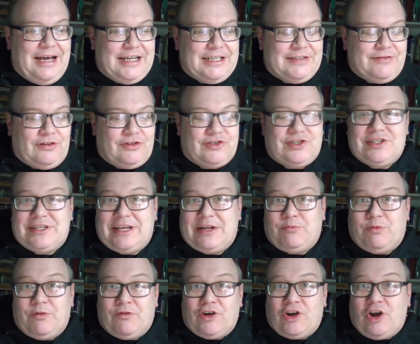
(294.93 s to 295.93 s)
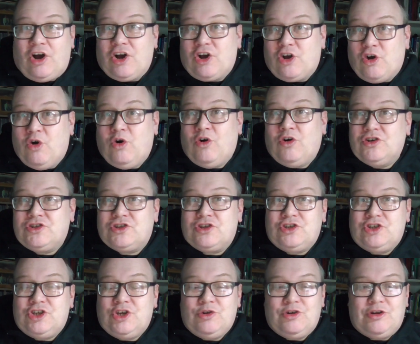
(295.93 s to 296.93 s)
As I also said, we've got our course
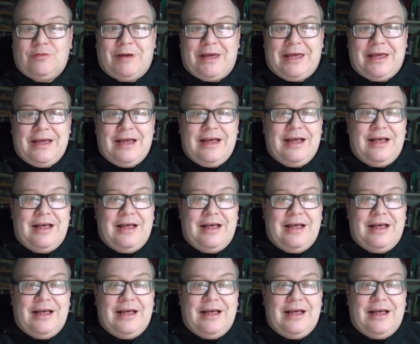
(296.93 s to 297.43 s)
on Udemy